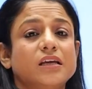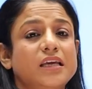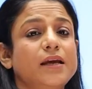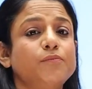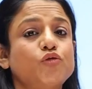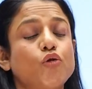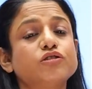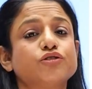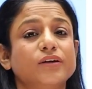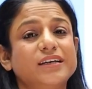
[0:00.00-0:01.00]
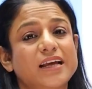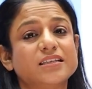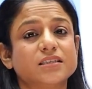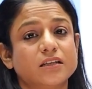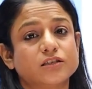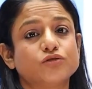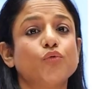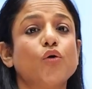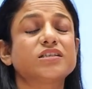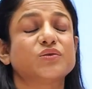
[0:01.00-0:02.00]
keep those utensils,
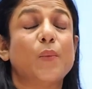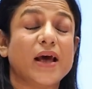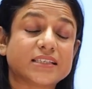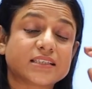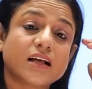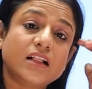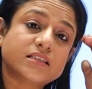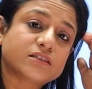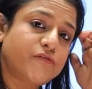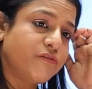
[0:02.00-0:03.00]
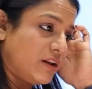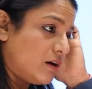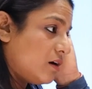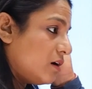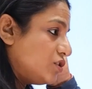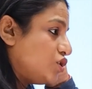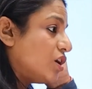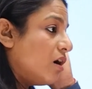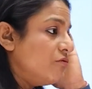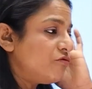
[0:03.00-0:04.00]
those vessels
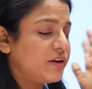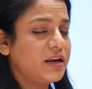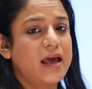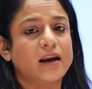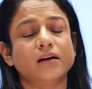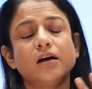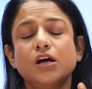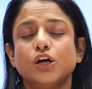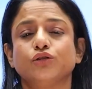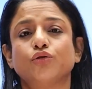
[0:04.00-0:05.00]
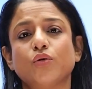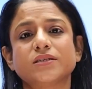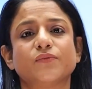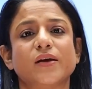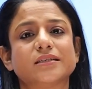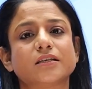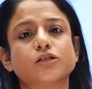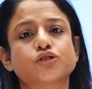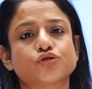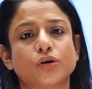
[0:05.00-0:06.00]
germ free, and those
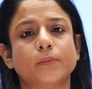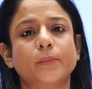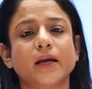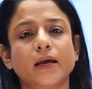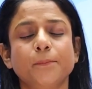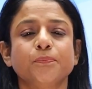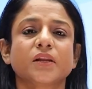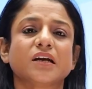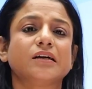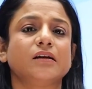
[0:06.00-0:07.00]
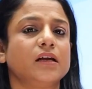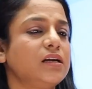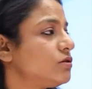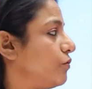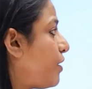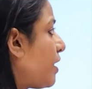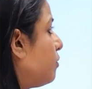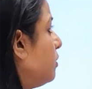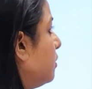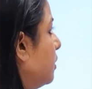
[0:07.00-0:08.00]
vessels should be cleaned
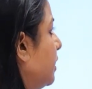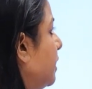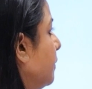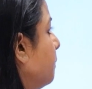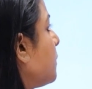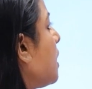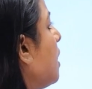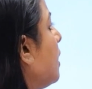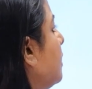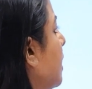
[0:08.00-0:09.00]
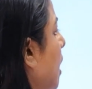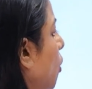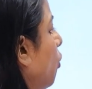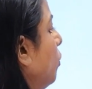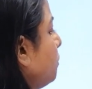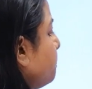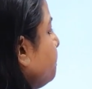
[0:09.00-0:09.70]
regularly. Now,